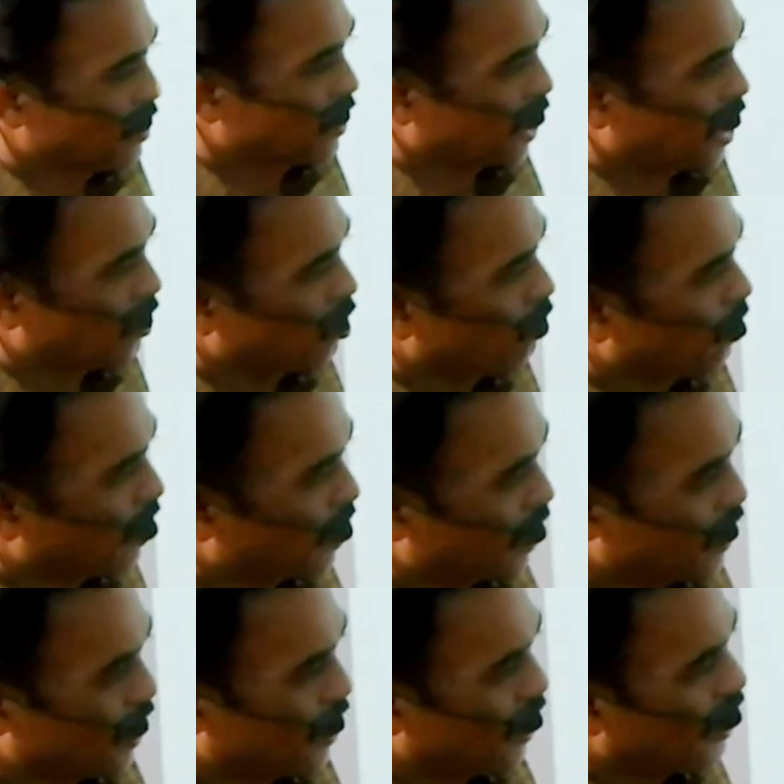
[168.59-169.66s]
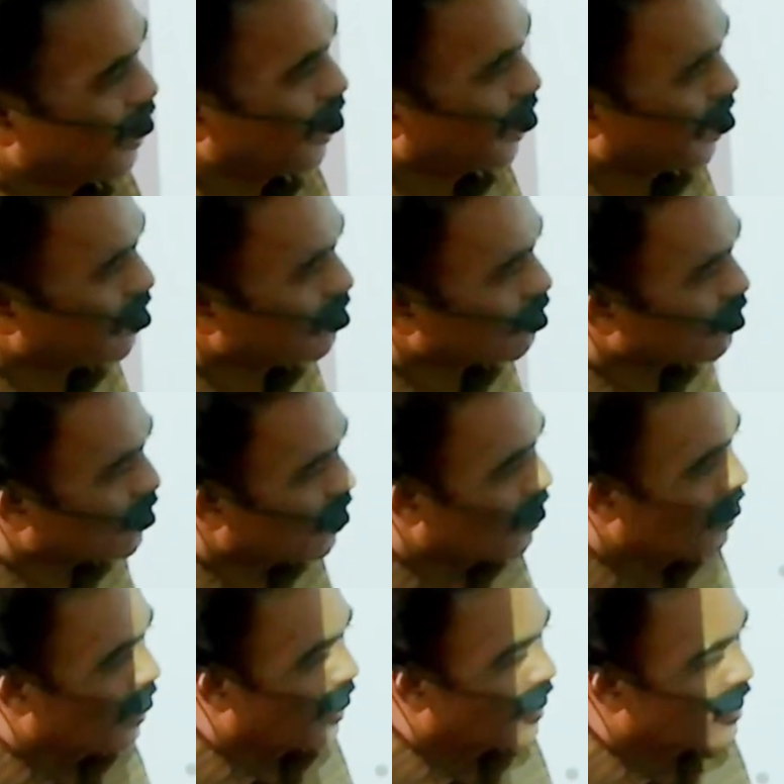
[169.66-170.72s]
cyclopentadienyl ligand,
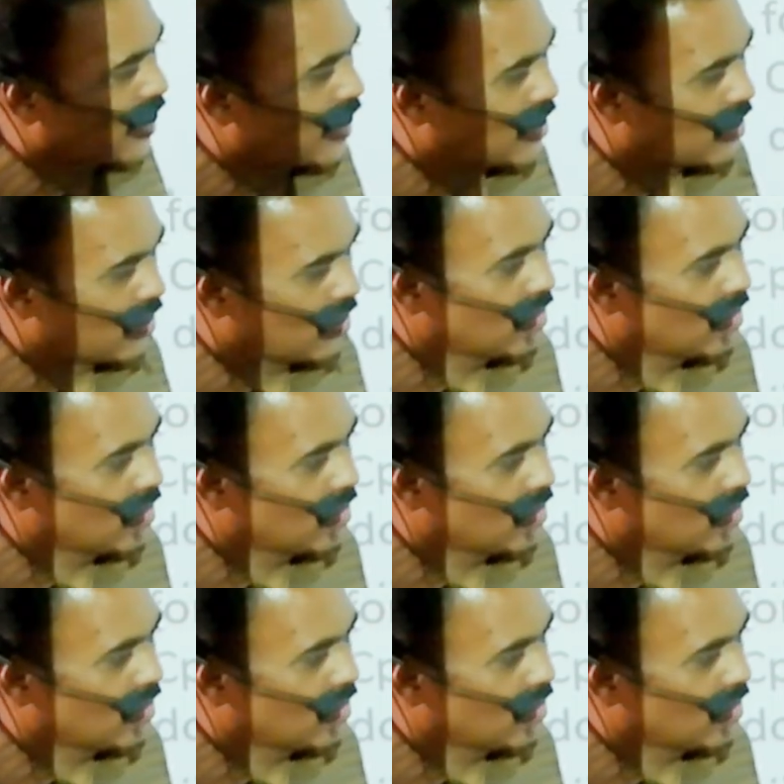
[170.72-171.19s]
and that